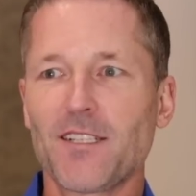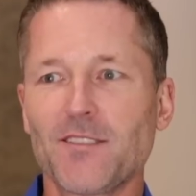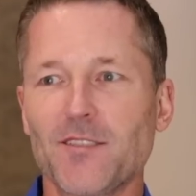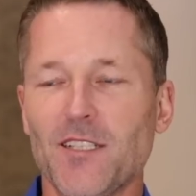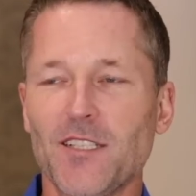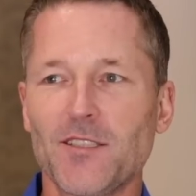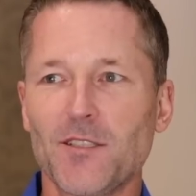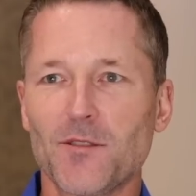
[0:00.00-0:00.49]

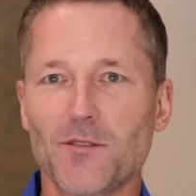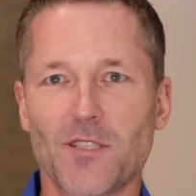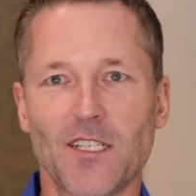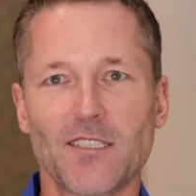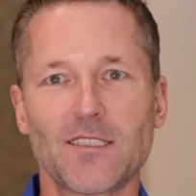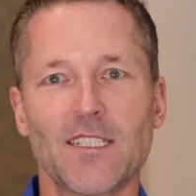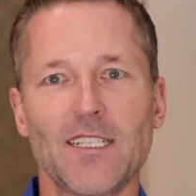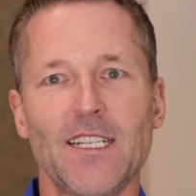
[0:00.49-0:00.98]
continues
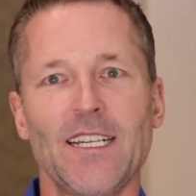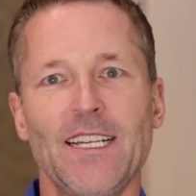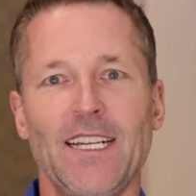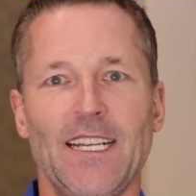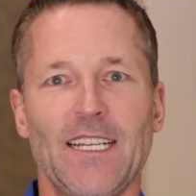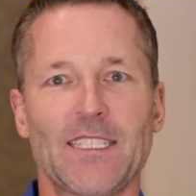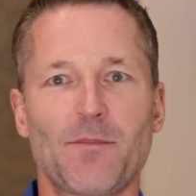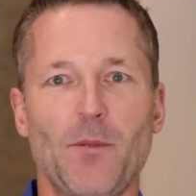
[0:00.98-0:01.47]
and
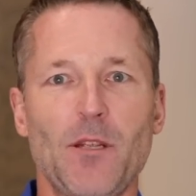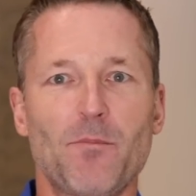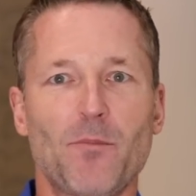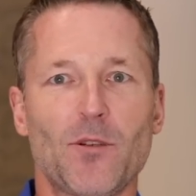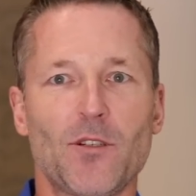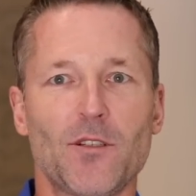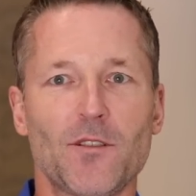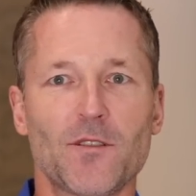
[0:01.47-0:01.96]
as
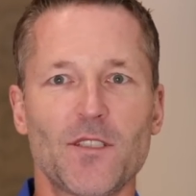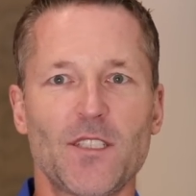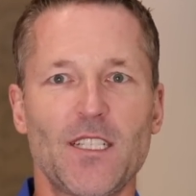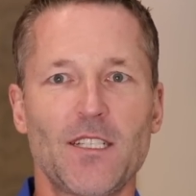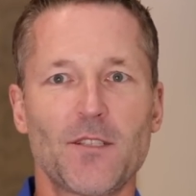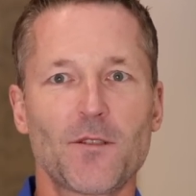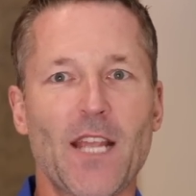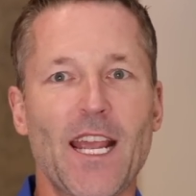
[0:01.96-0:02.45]
people,
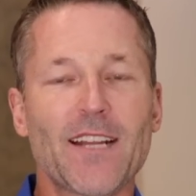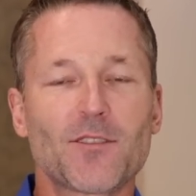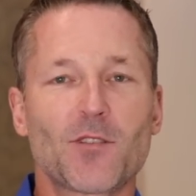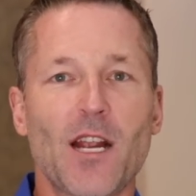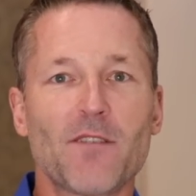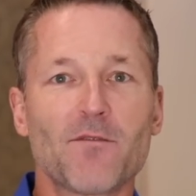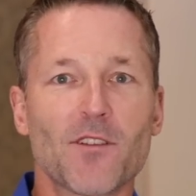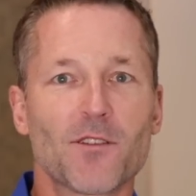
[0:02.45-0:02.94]
you know, can't
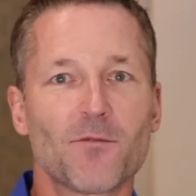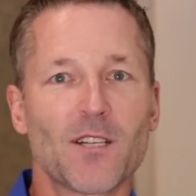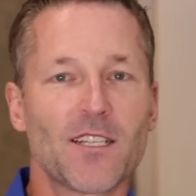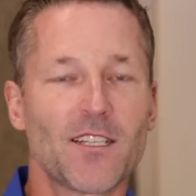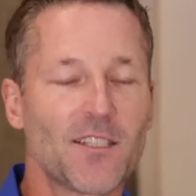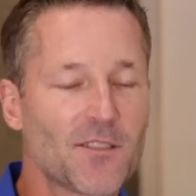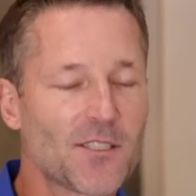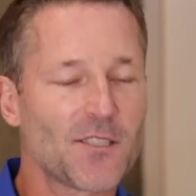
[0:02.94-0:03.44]
travel the way
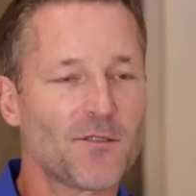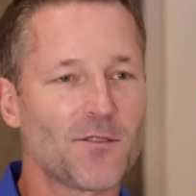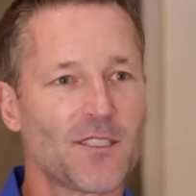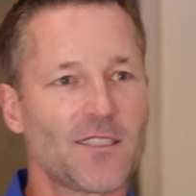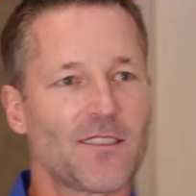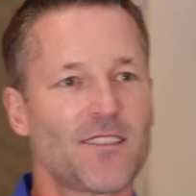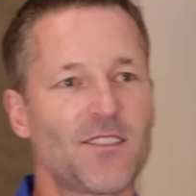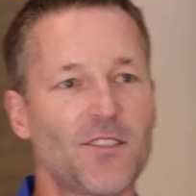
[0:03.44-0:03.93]
they used to
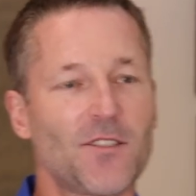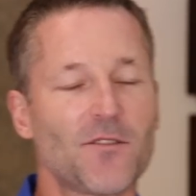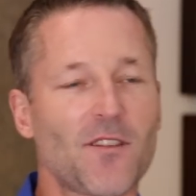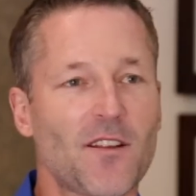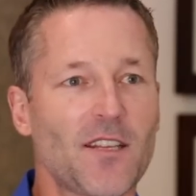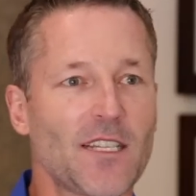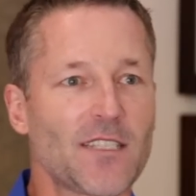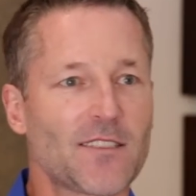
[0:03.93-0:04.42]
and do
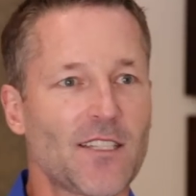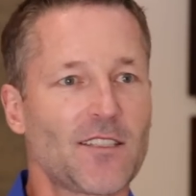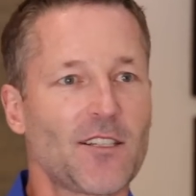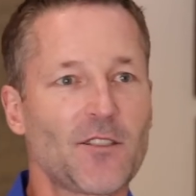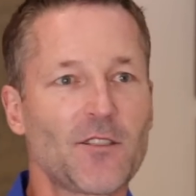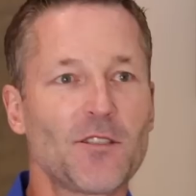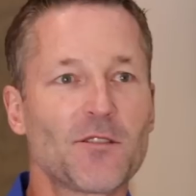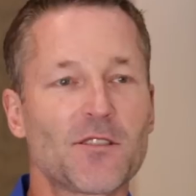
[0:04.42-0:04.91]
the things that
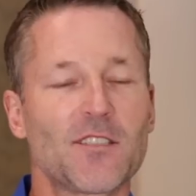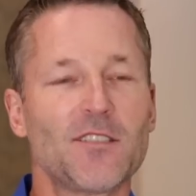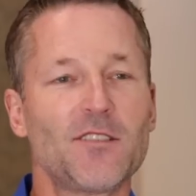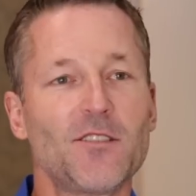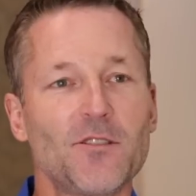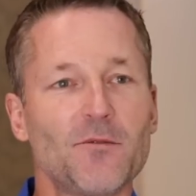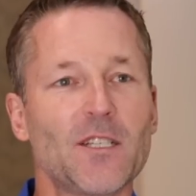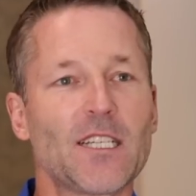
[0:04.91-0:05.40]
they're used to
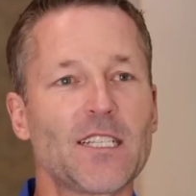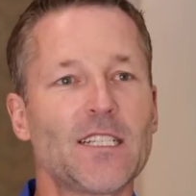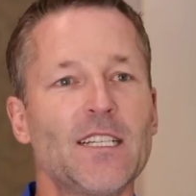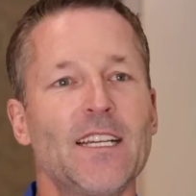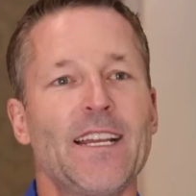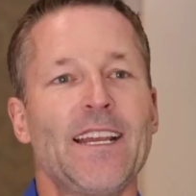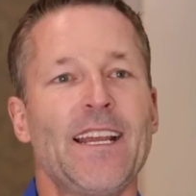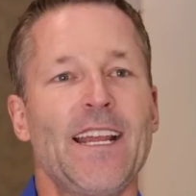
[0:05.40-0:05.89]
doing,
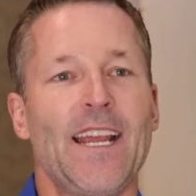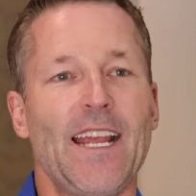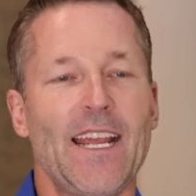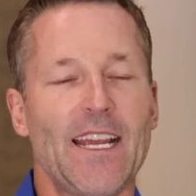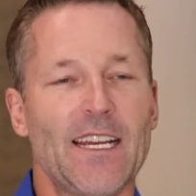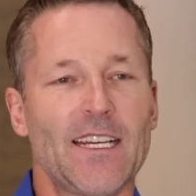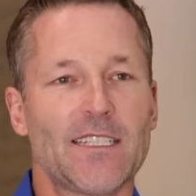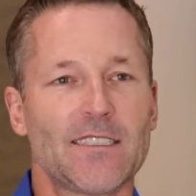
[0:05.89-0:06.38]

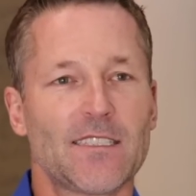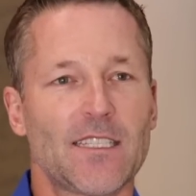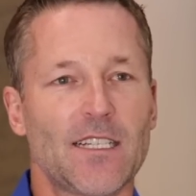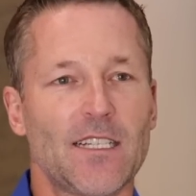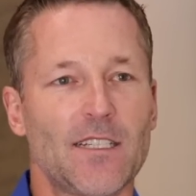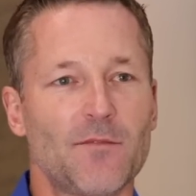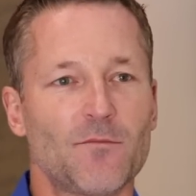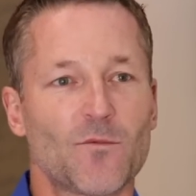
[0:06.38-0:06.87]
and
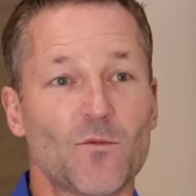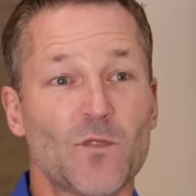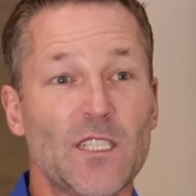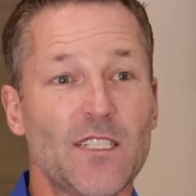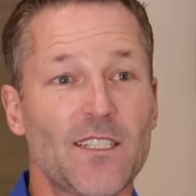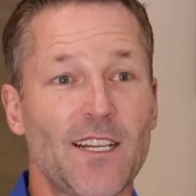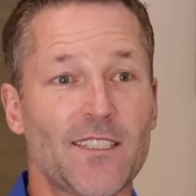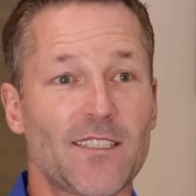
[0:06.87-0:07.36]

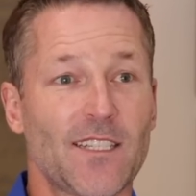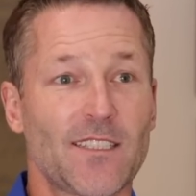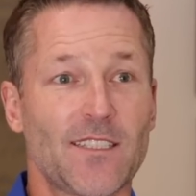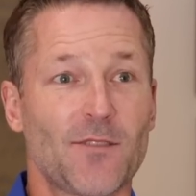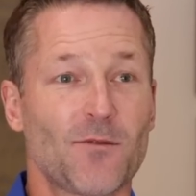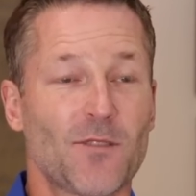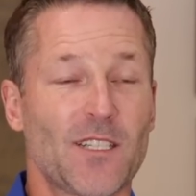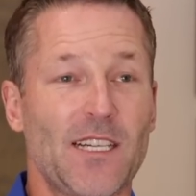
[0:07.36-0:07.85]
realizing
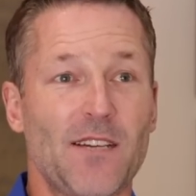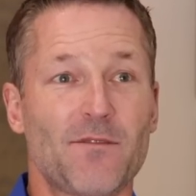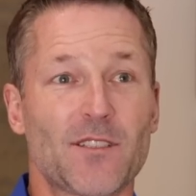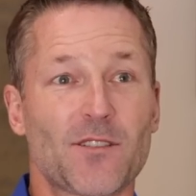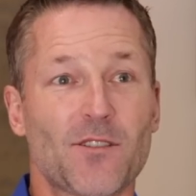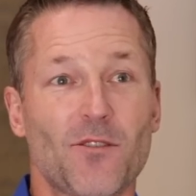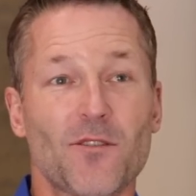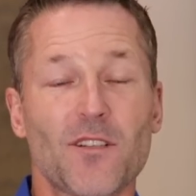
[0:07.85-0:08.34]
that we're going to have
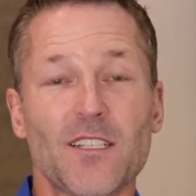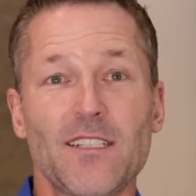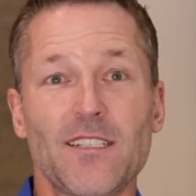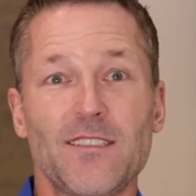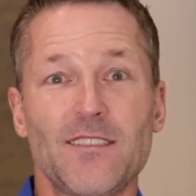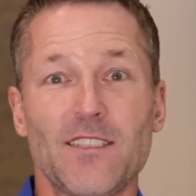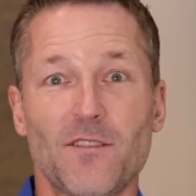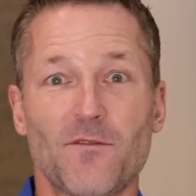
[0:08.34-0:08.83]
a
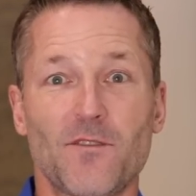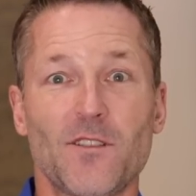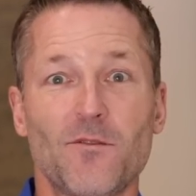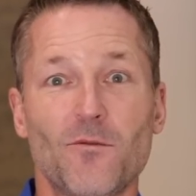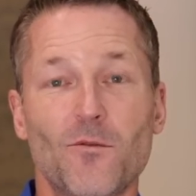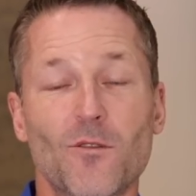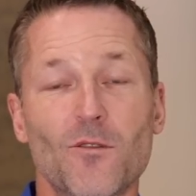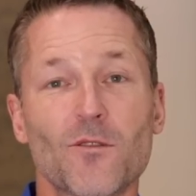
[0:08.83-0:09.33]
totally
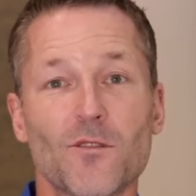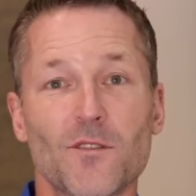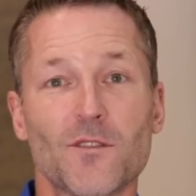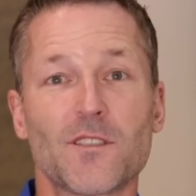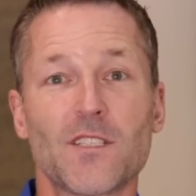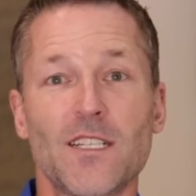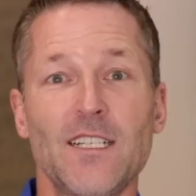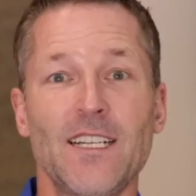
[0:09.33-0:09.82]
different
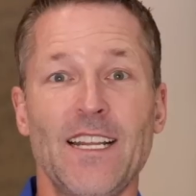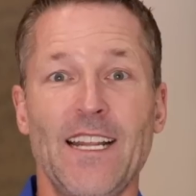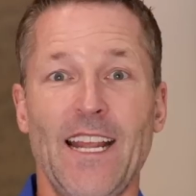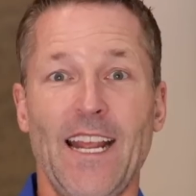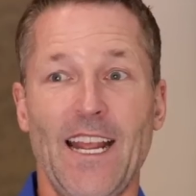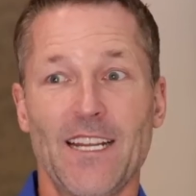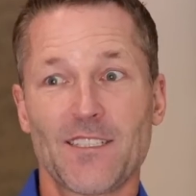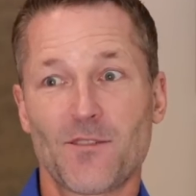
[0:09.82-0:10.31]
world
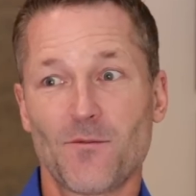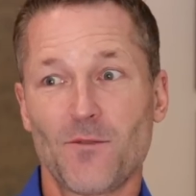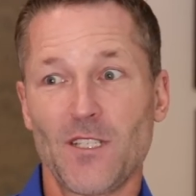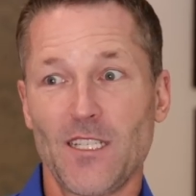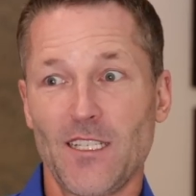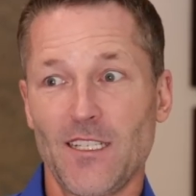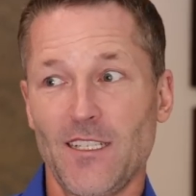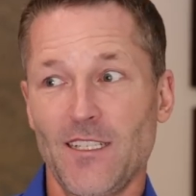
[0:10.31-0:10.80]
as
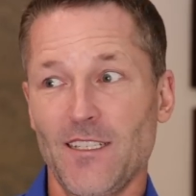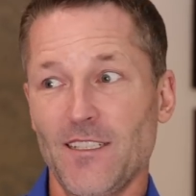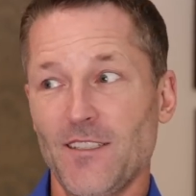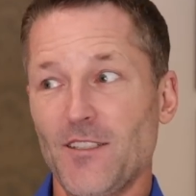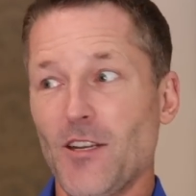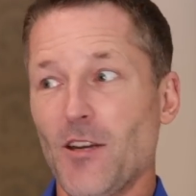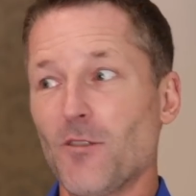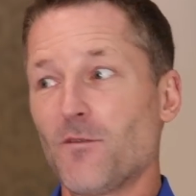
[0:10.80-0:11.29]
we
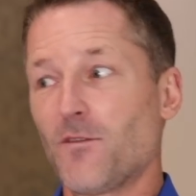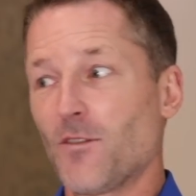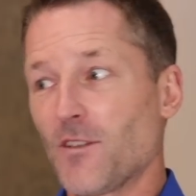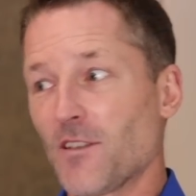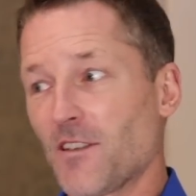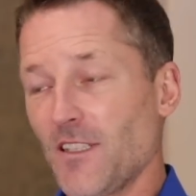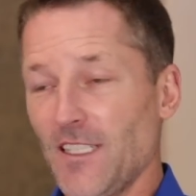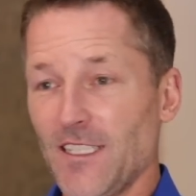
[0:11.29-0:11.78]
go
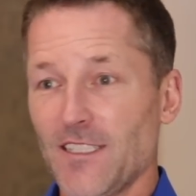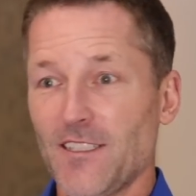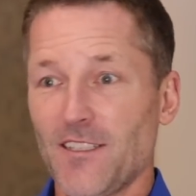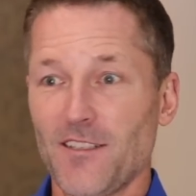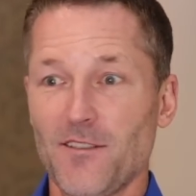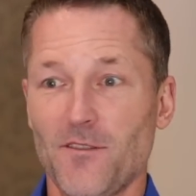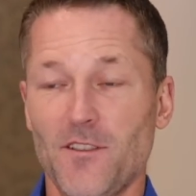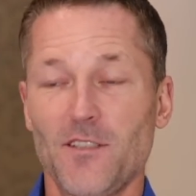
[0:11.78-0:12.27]
forth
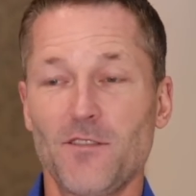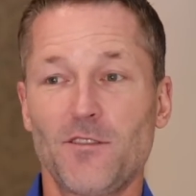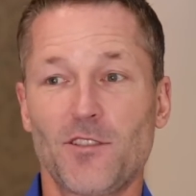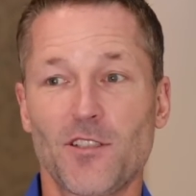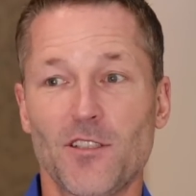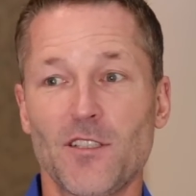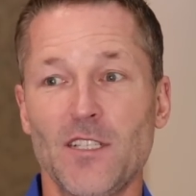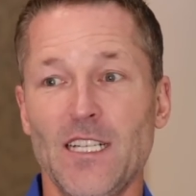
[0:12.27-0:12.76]
into the
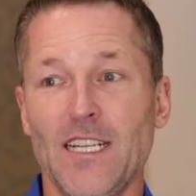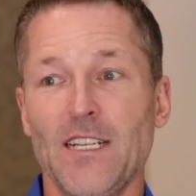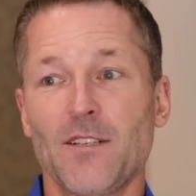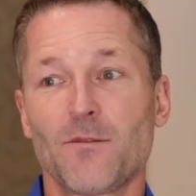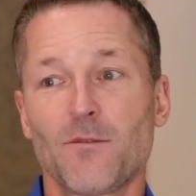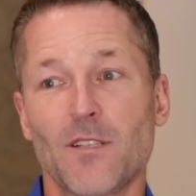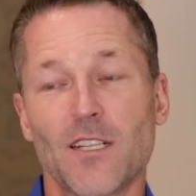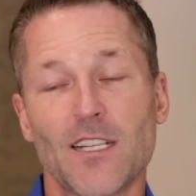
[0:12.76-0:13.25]
future,
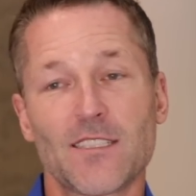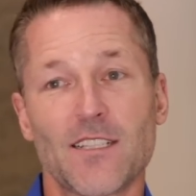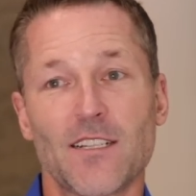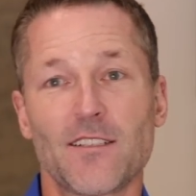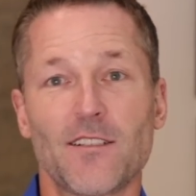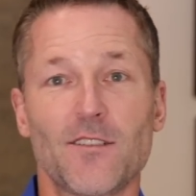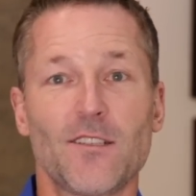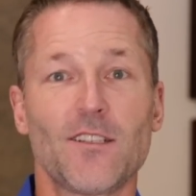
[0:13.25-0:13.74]

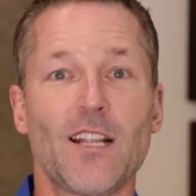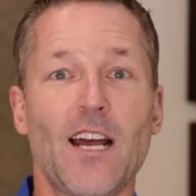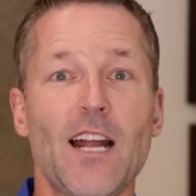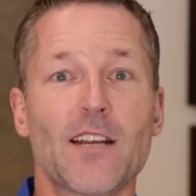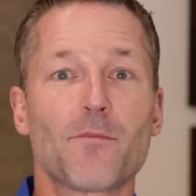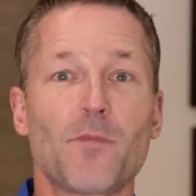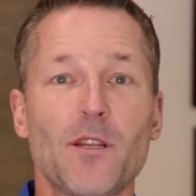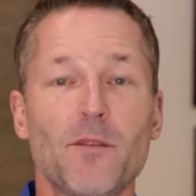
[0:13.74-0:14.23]
realizing there are a
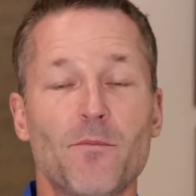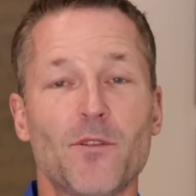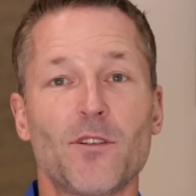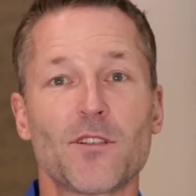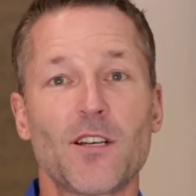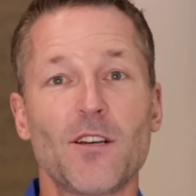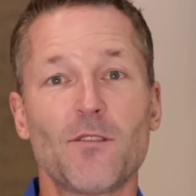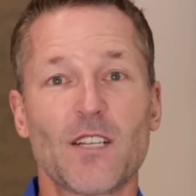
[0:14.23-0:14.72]
lot of
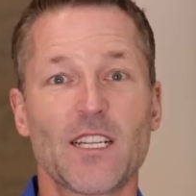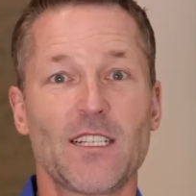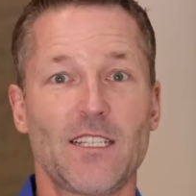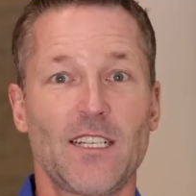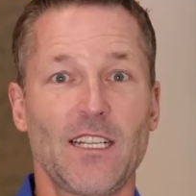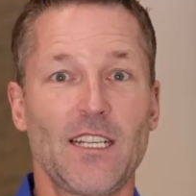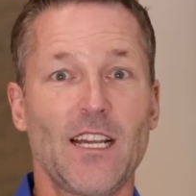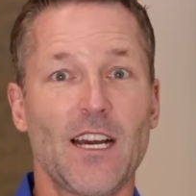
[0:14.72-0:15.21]
people going
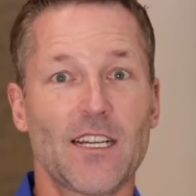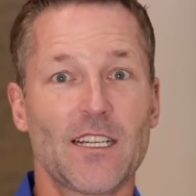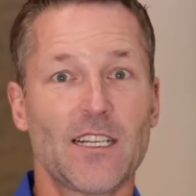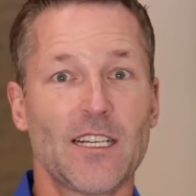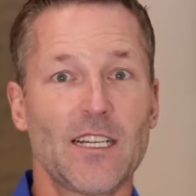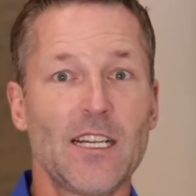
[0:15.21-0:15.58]
into yuck,